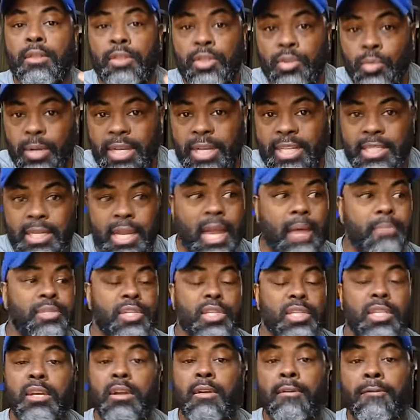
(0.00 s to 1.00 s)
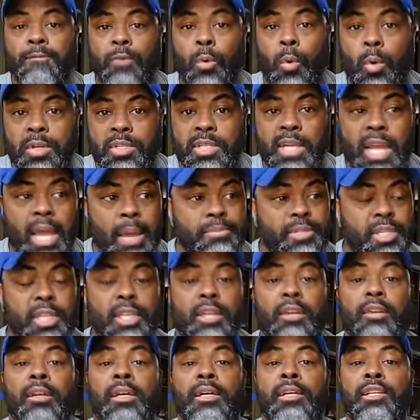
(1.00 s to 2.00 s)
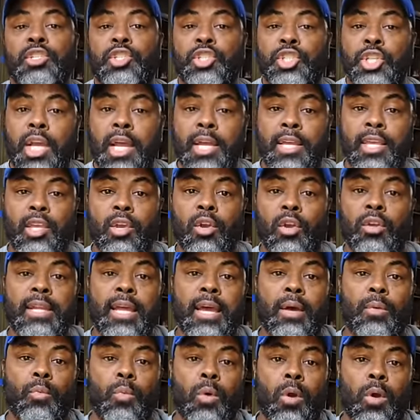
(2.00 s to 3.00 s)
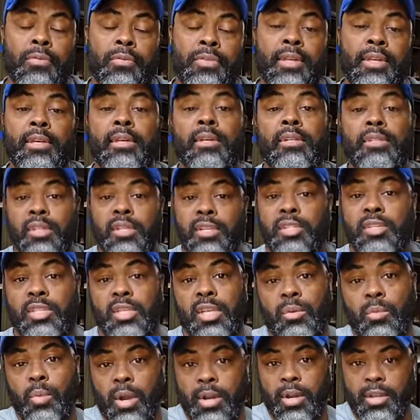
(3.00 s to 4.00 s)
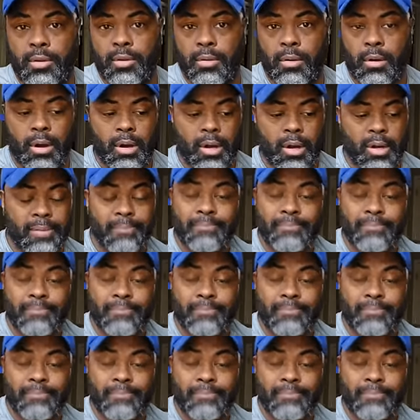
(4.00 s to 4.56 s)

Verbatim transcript: three times a year, four times a year, check your net worth to see where you are.